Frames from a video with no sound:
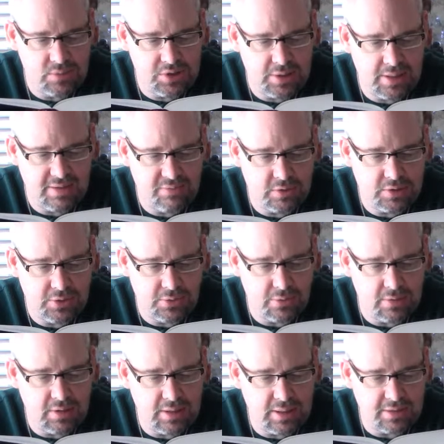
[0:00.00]
should have eternal
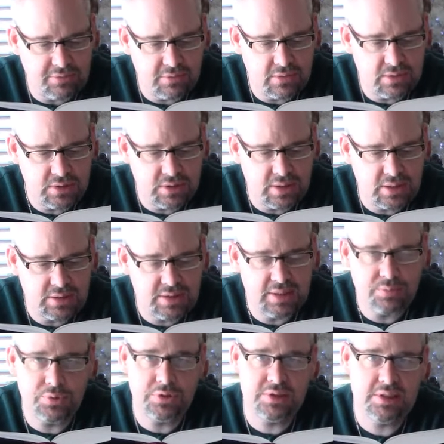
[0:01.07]
life. John
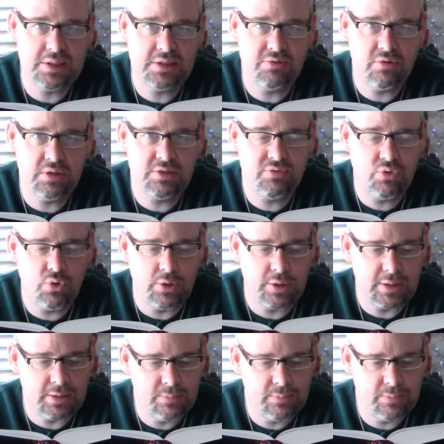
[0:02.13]
chapter 6, verse 40.